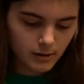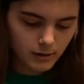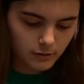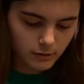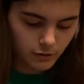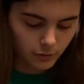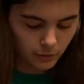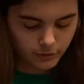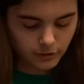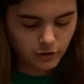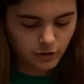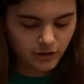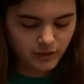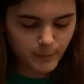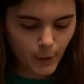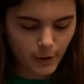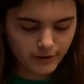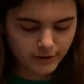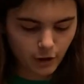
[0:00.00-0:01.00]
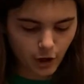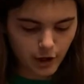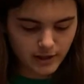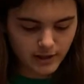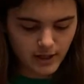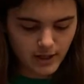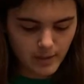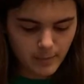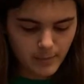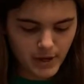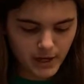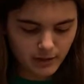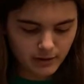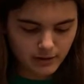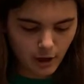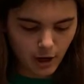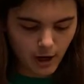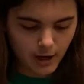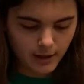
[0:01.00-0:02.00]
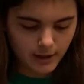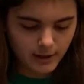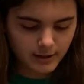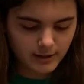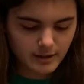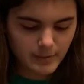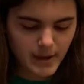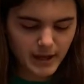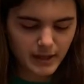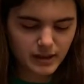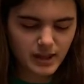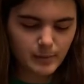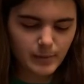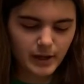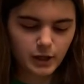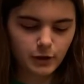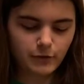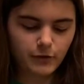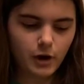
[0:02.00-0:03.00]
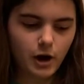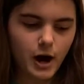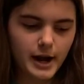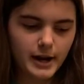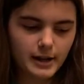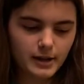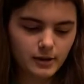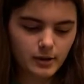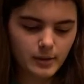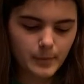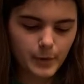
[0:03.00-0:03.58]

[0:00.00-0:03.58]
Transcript: two small stars, and then a big star to make it seem like you've caught it,